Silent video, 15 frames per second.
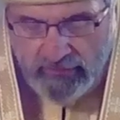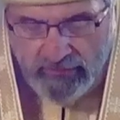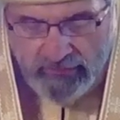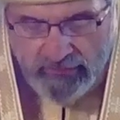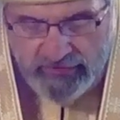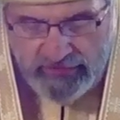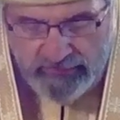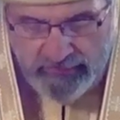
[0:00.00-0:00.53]
of the
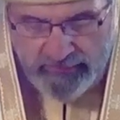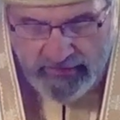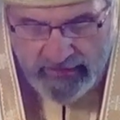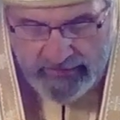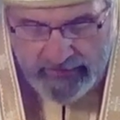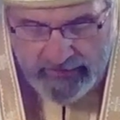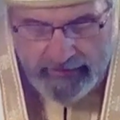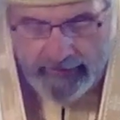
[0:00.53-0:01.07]
Holy
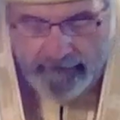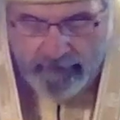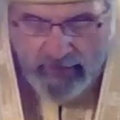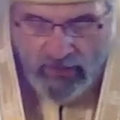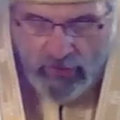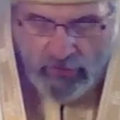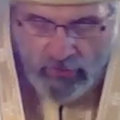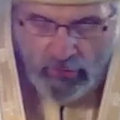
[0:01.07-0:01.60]
Spirit.
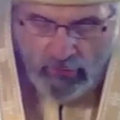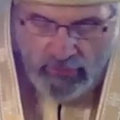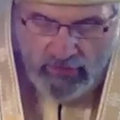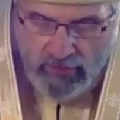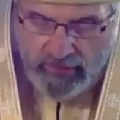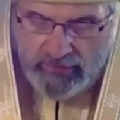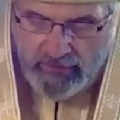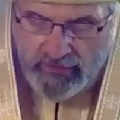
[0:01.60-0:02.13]
No
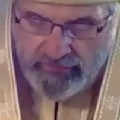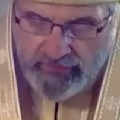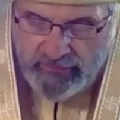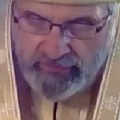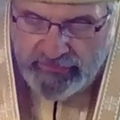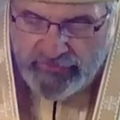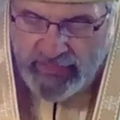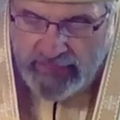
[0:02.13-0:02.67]
longer are
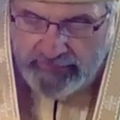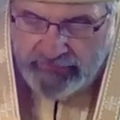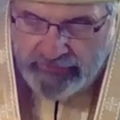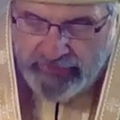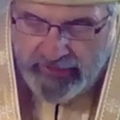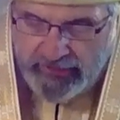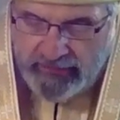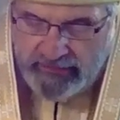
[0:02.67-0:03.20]
the
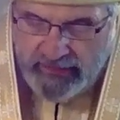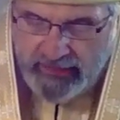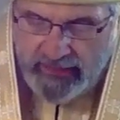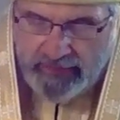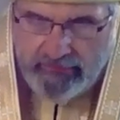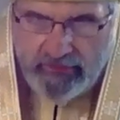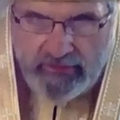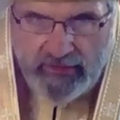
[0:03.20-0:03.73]
disciples huddled
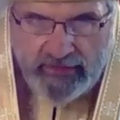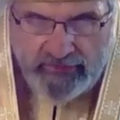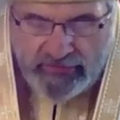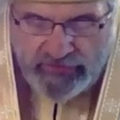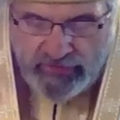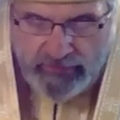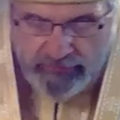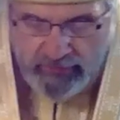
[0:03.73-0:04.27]
together
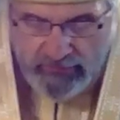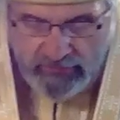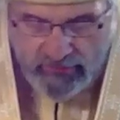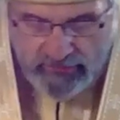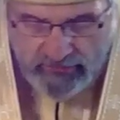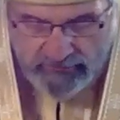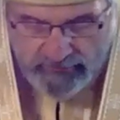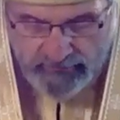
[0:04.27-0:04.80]
in the supper
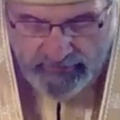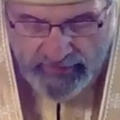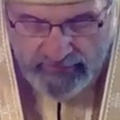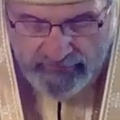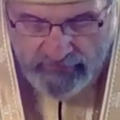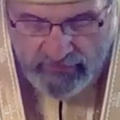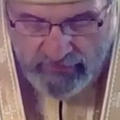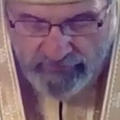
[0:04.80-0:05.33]
room
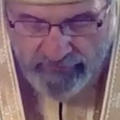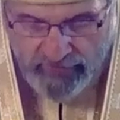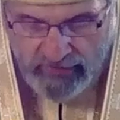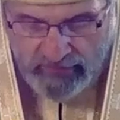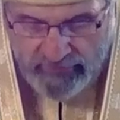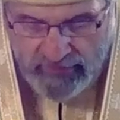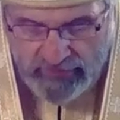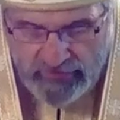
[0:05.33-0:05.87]
for the
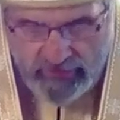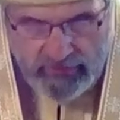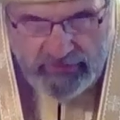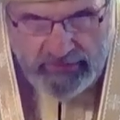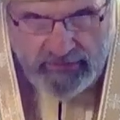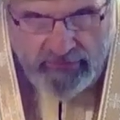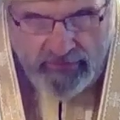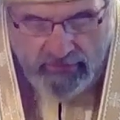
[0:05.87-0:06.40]
fear of the
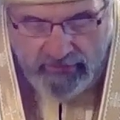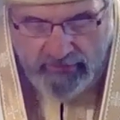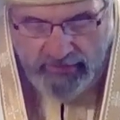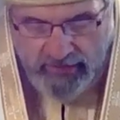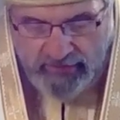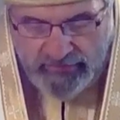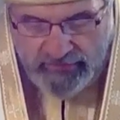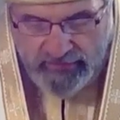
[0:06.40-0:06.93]
Jewish
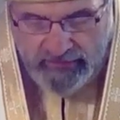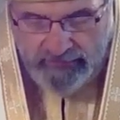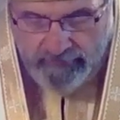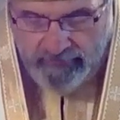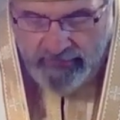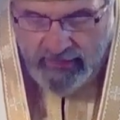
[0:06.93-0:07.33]
authorities,